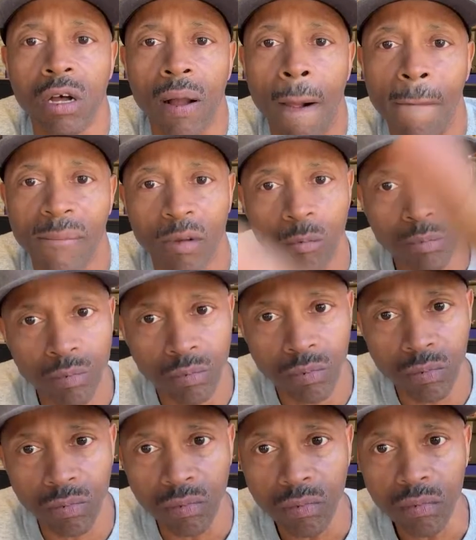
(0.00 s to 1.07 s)
Look,
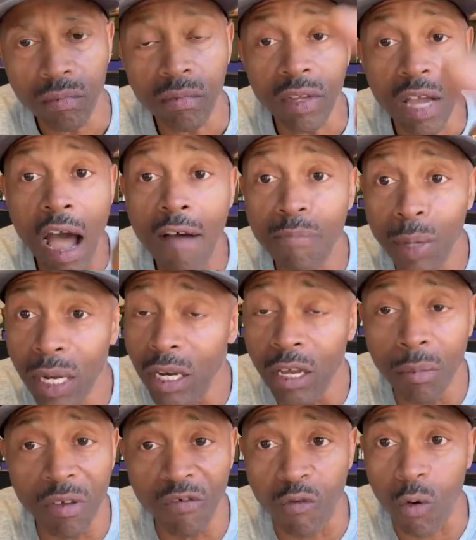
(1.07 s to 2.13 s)
I've
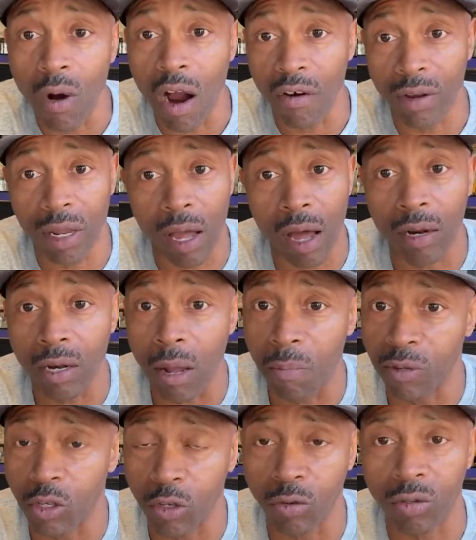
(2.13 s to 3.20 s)
been there before. I already got an
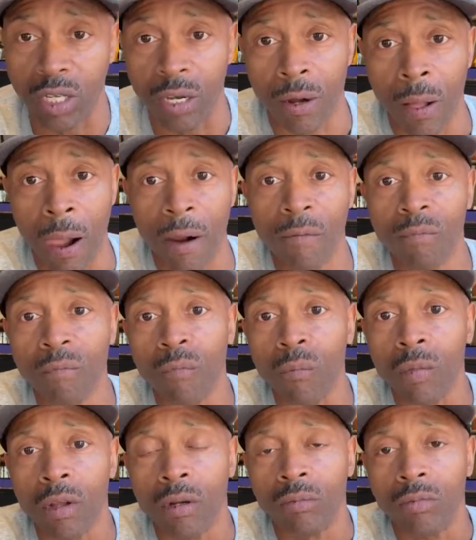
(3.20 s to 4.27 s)
episode there.
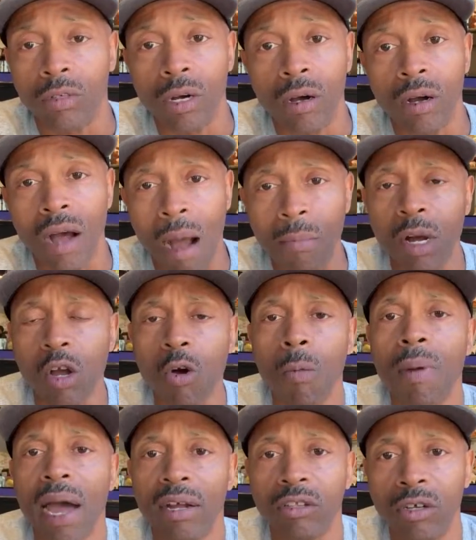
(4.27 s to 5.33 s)
Uh, I'm gonna
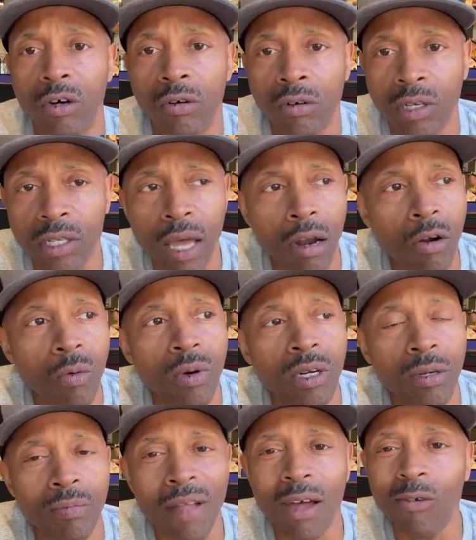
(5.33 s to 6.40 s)
go back though, cause I don't
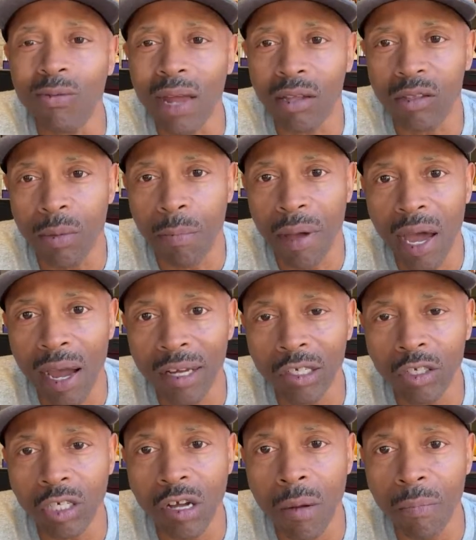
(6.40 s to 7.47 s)
wanna. I don't like to
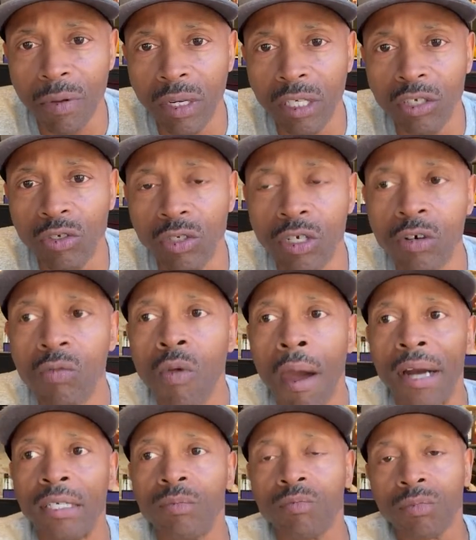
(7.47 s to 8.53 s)
bash companies, you know.
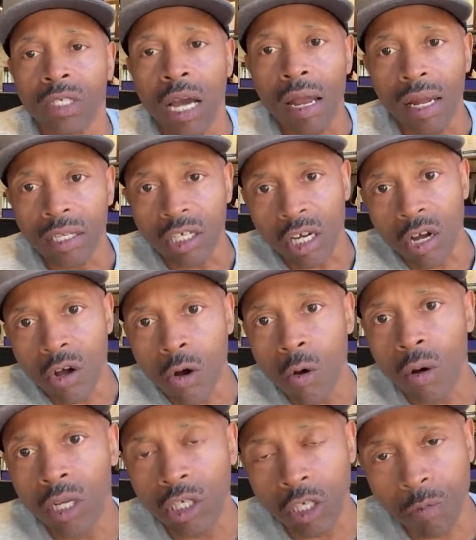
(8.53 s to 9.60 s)
I like to
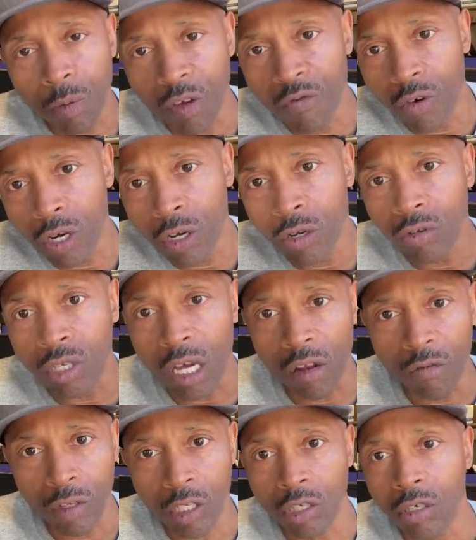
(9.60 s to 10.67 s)
go and just be real, tell
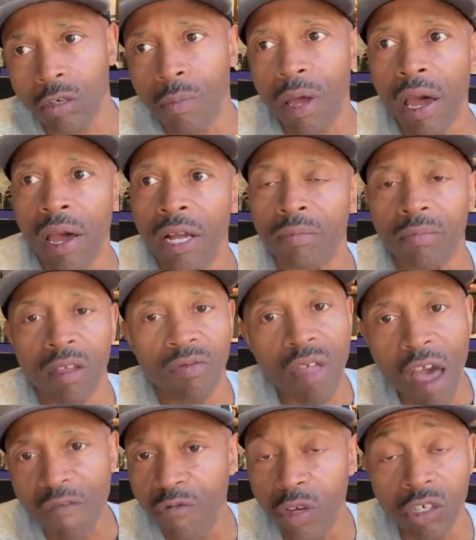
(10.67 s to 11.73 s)
if it's good or bad.
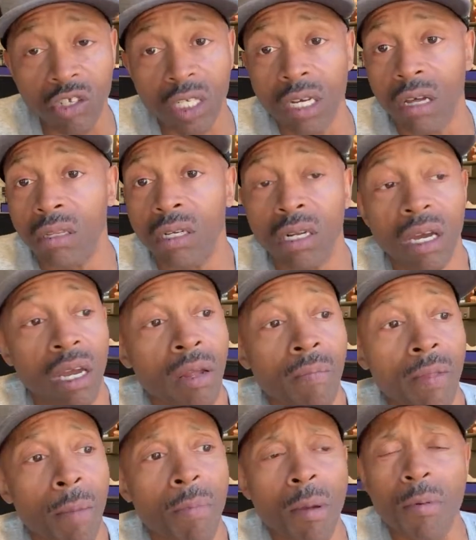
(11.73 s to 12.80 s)
That fish the other day,
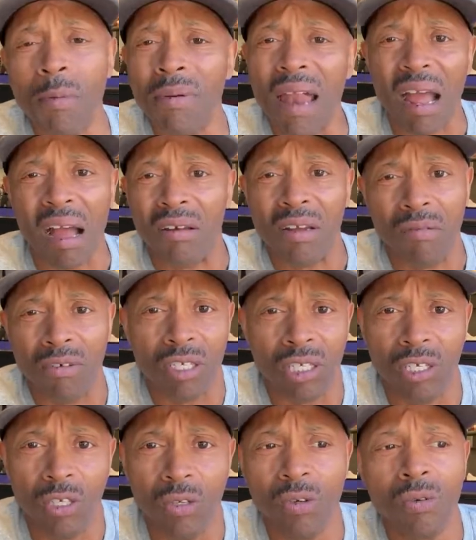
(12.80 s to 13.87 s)
people would be like, I never
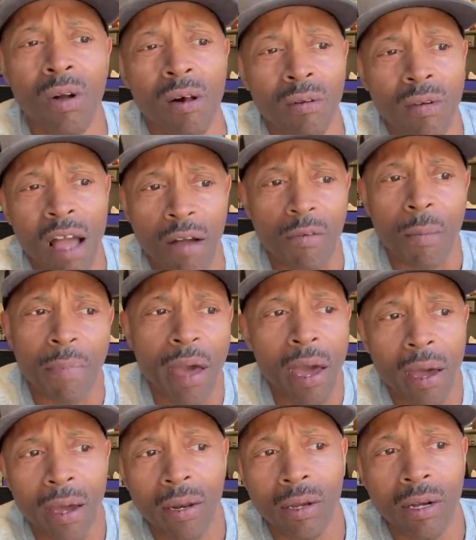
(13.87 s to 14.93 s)
see you have a
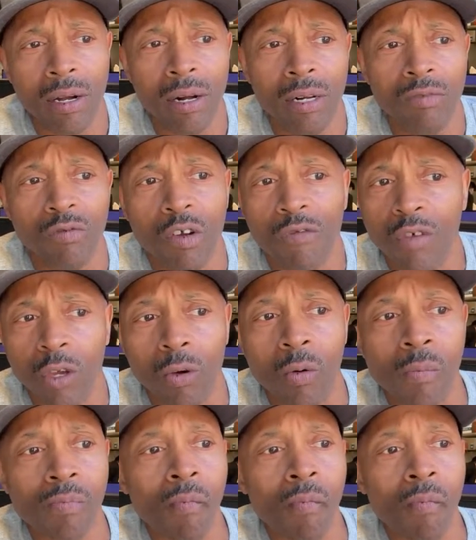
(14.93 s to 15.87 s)
bad uh, review.